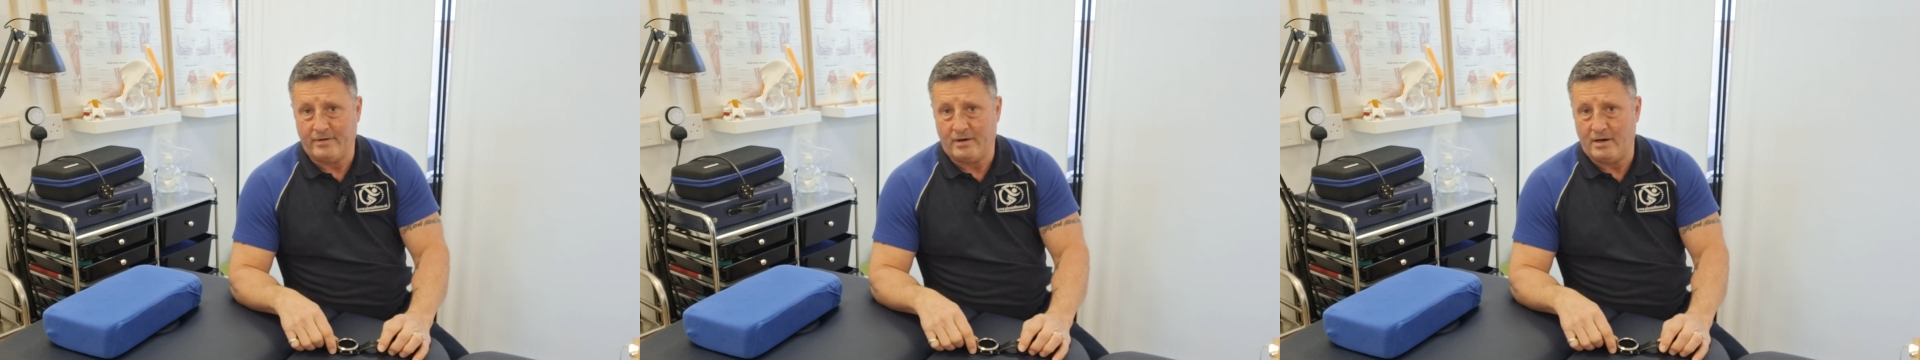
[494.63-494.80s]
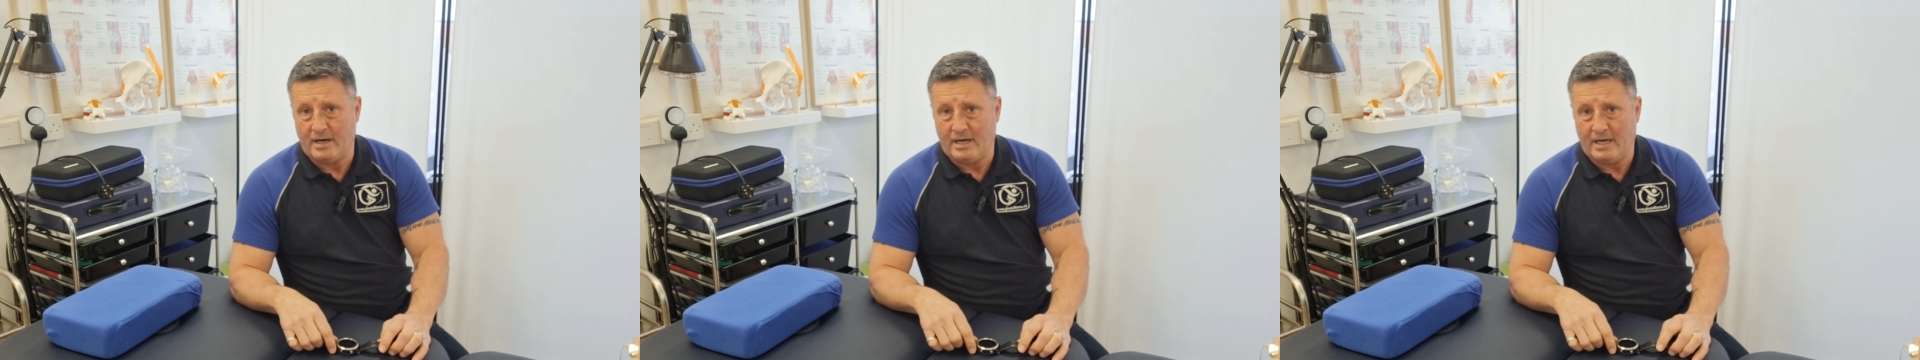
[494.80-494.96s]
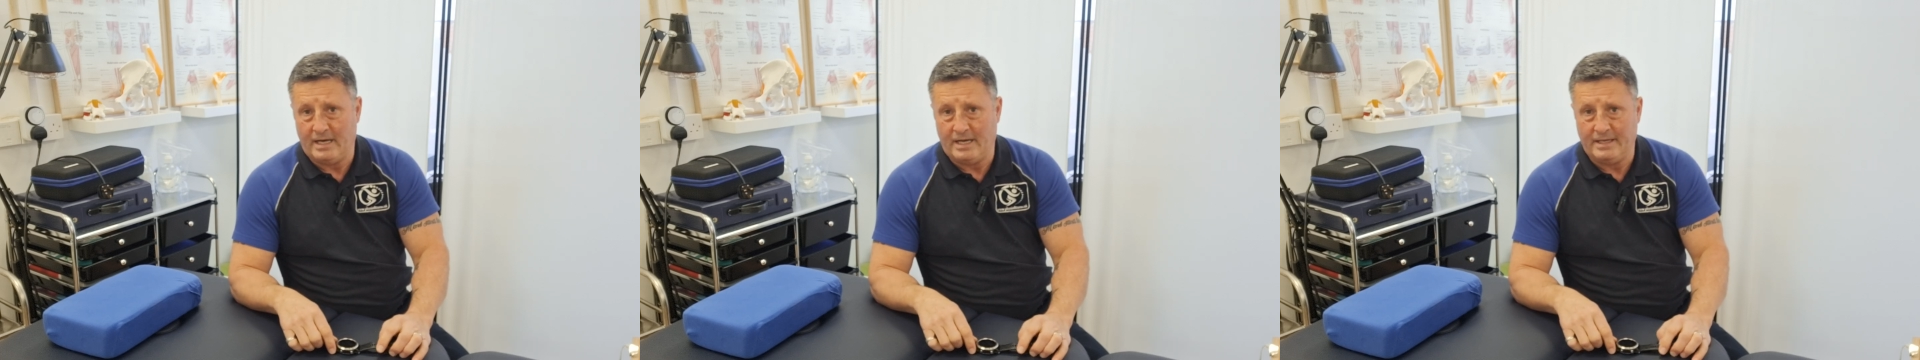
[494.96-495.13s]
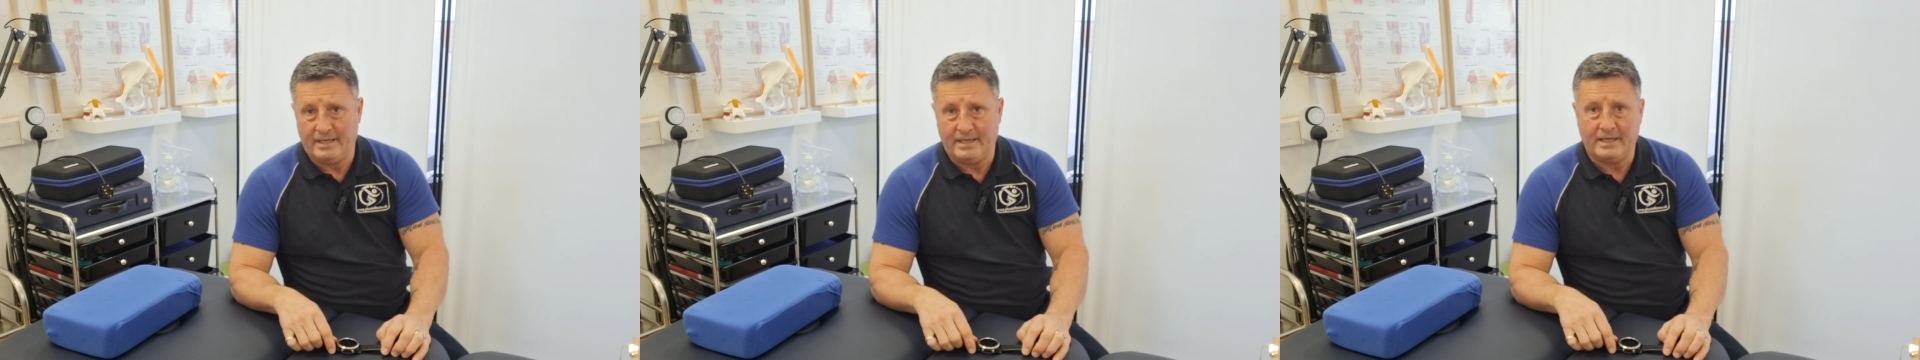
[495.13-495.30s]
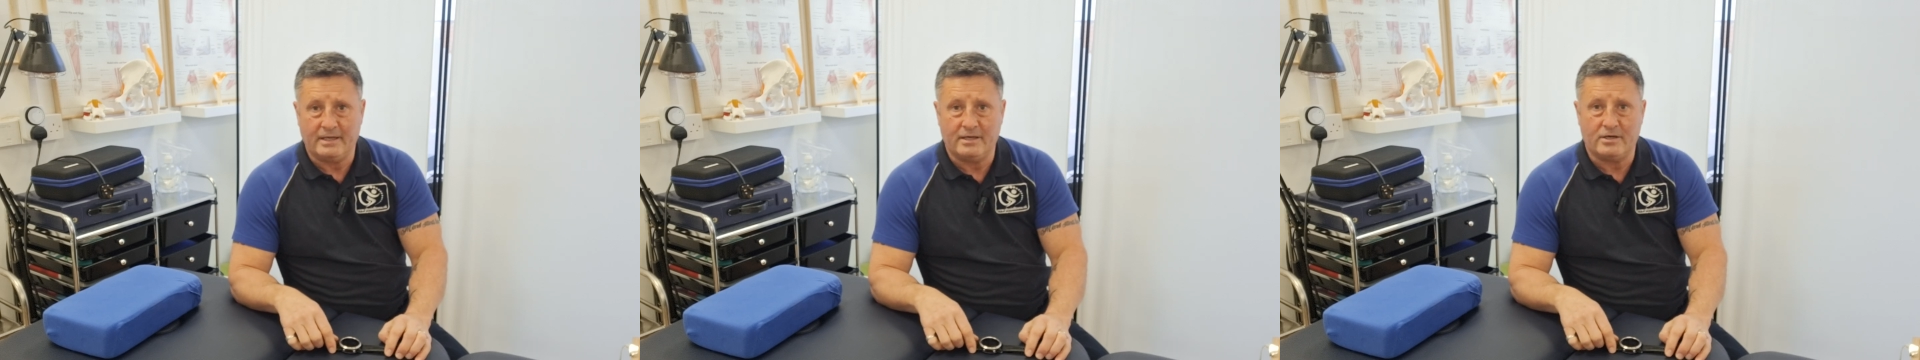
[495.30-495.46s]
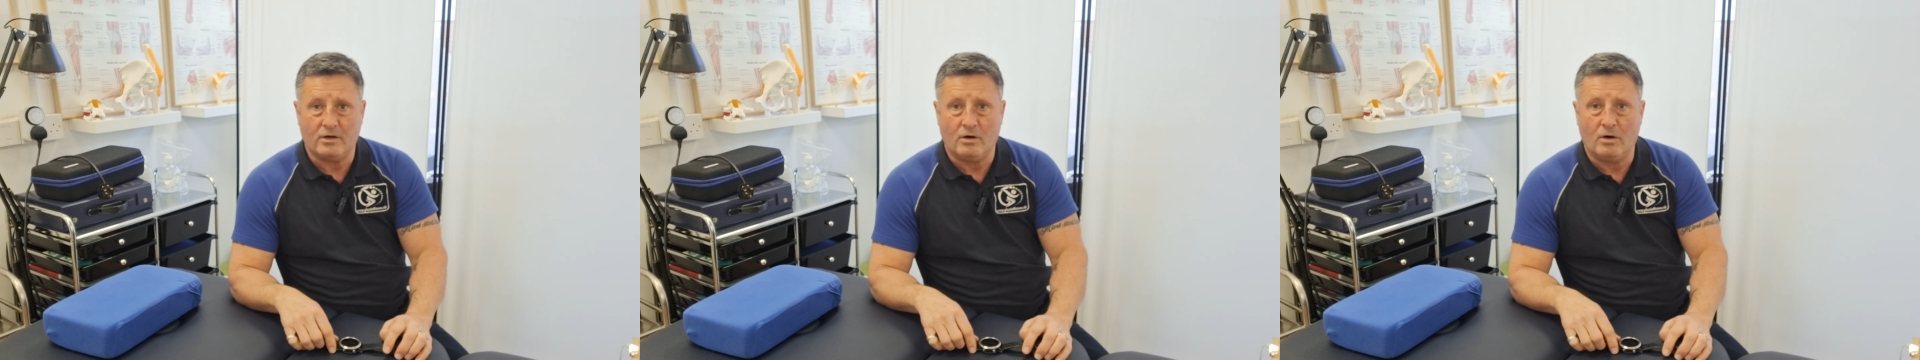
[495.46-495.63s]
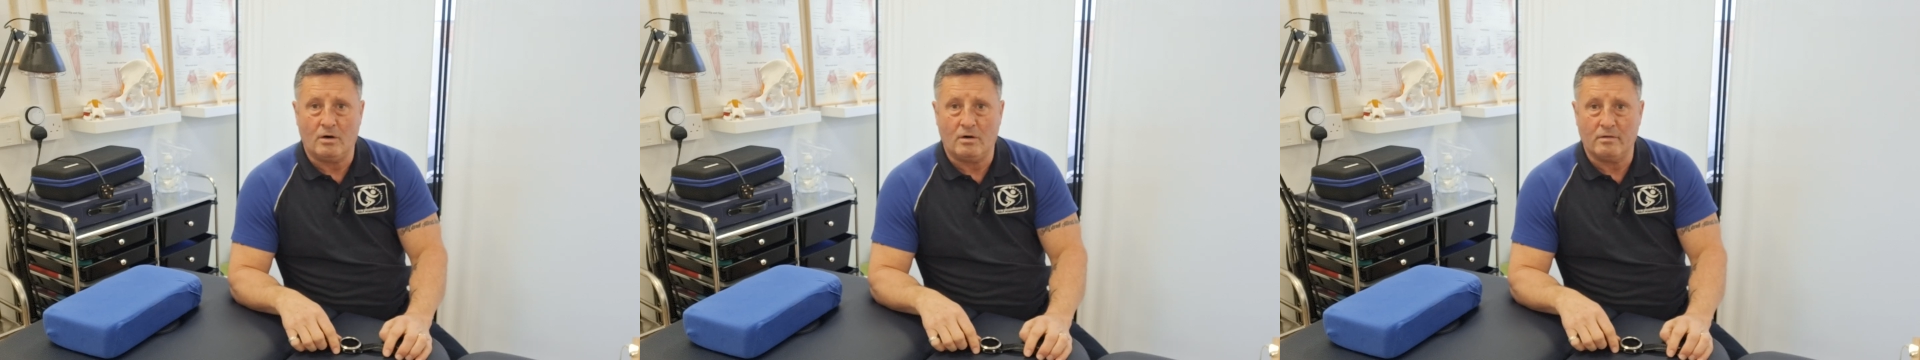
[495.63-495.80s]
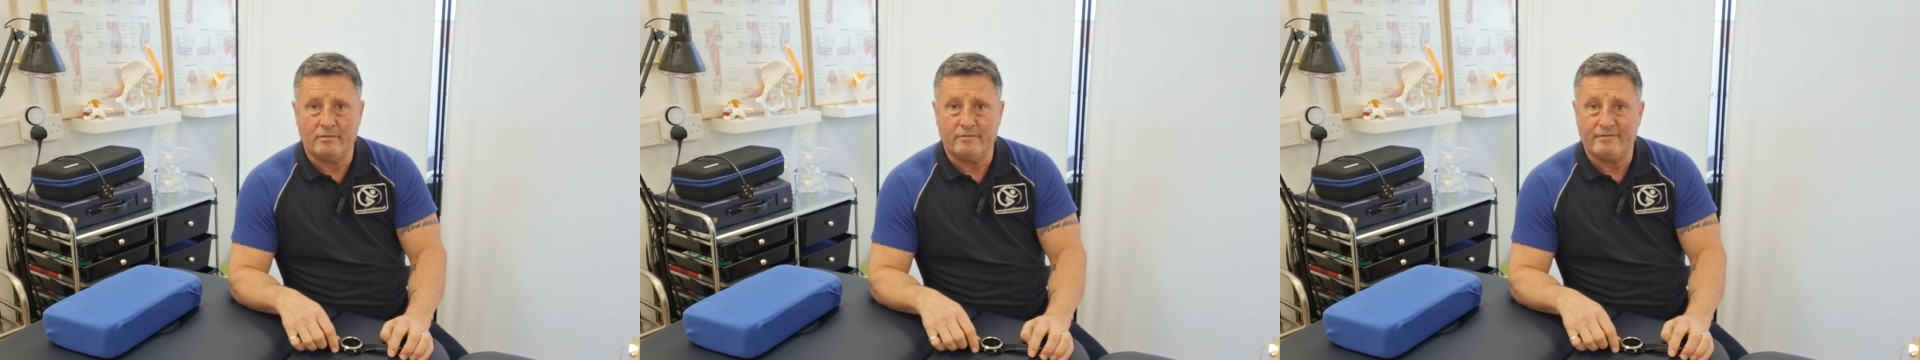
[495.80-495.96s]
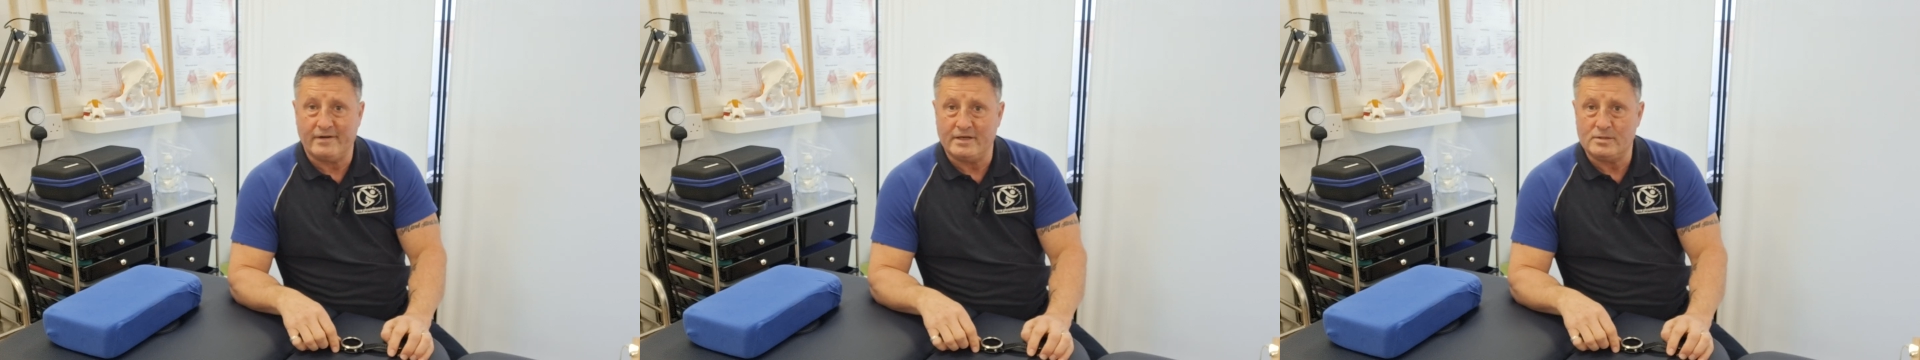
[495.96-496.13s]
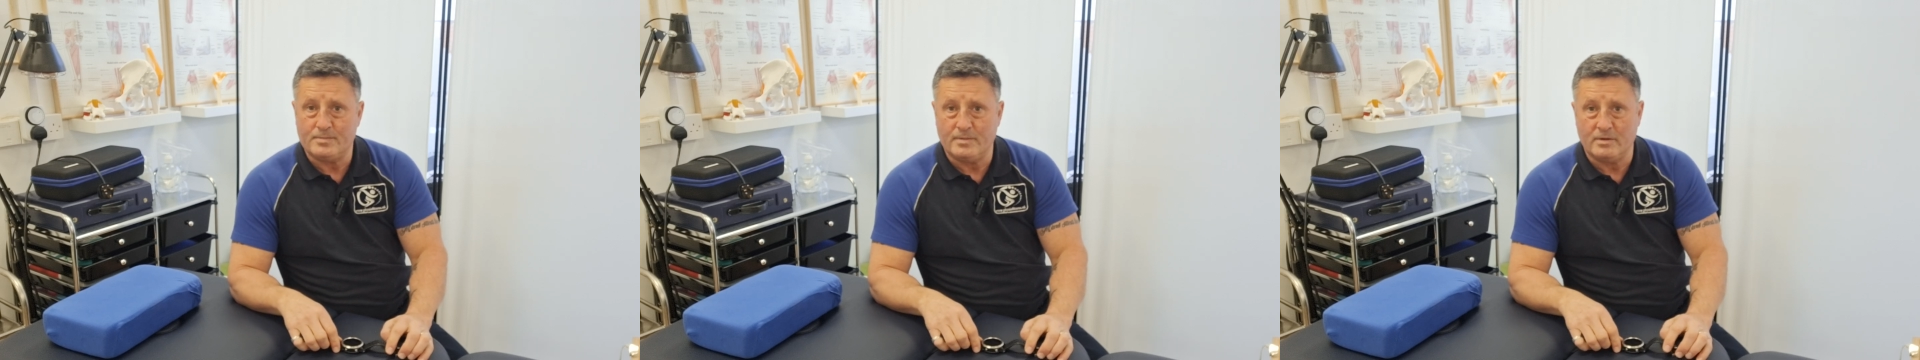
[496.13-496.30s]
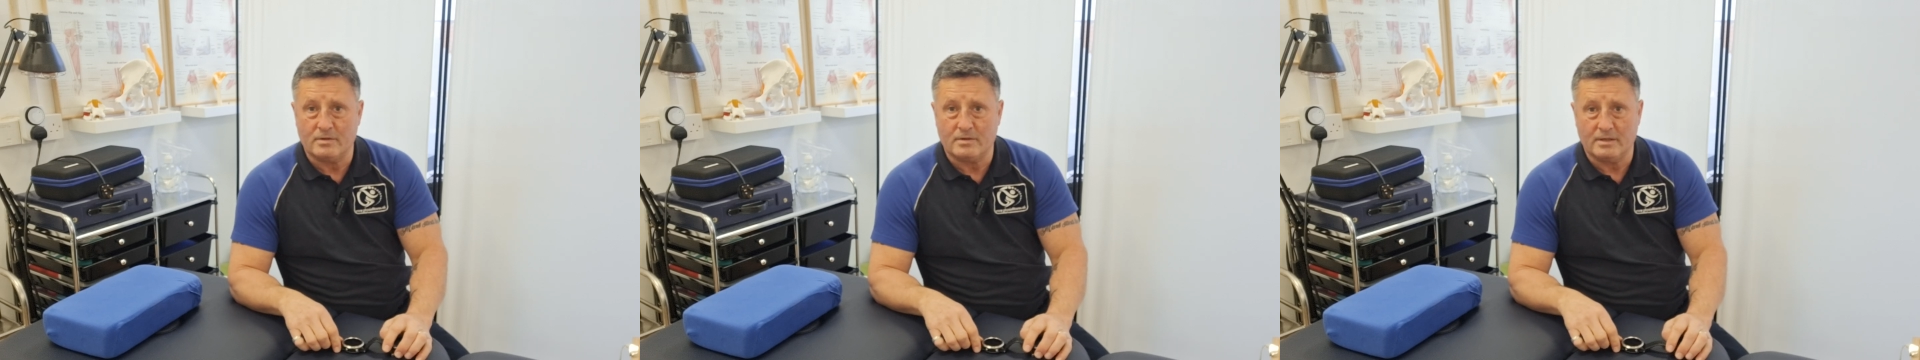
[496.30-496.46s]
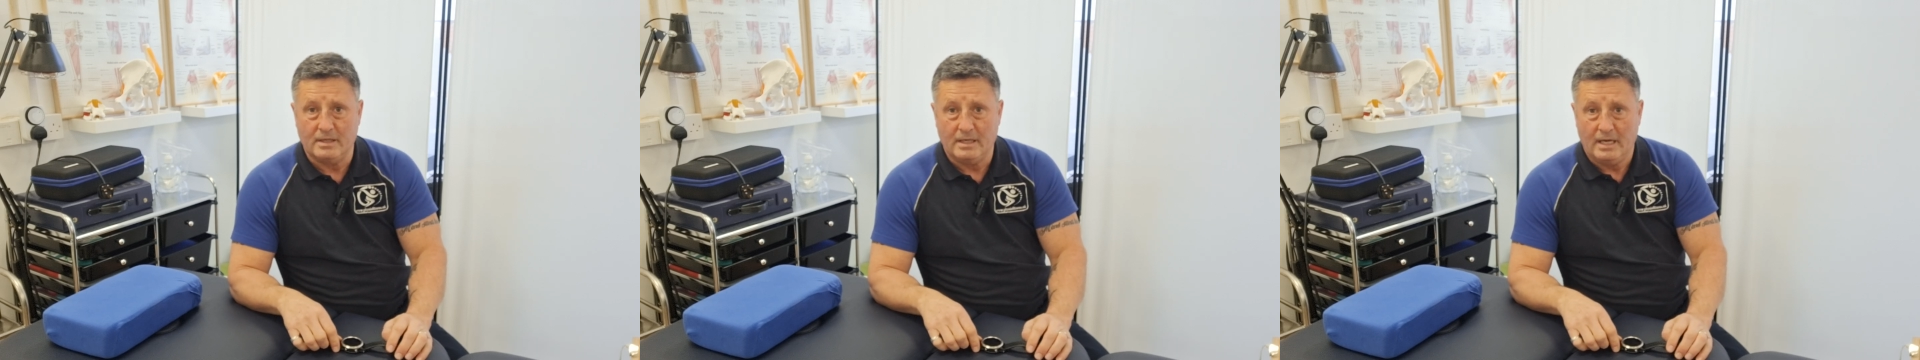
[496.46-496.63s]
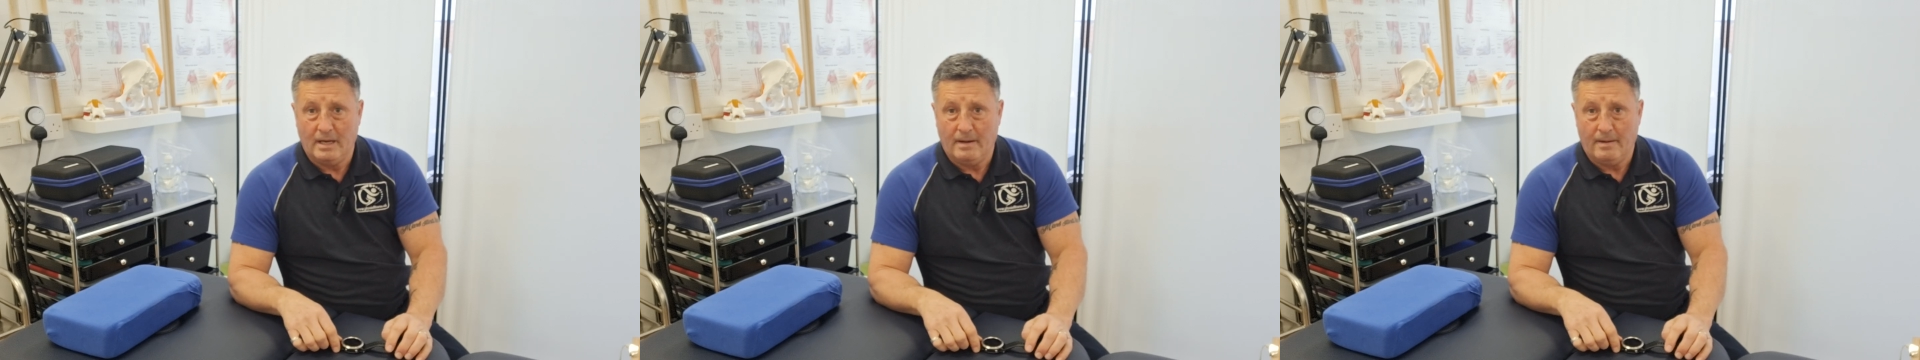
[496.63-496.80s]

via a link on Facebook,